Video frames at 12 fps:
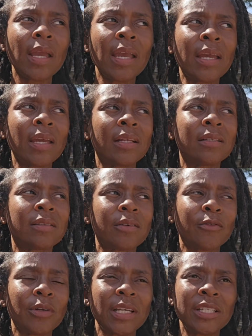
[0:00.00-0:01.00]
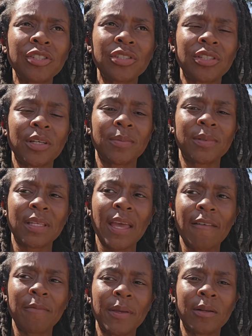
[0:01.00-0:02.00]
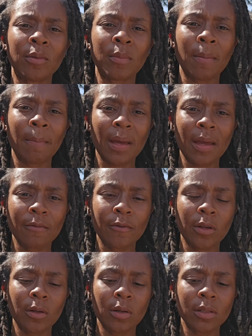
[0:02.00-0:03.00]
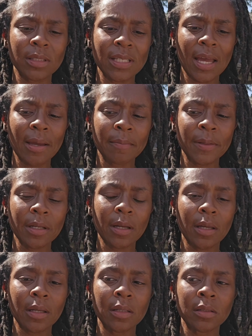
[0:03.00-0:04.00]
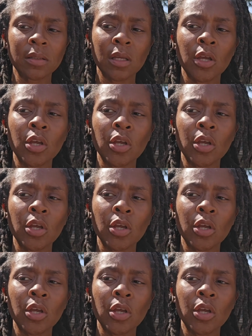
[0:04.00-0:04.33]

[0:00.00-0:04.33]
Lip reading: And relationships have been on my mind for a long time because,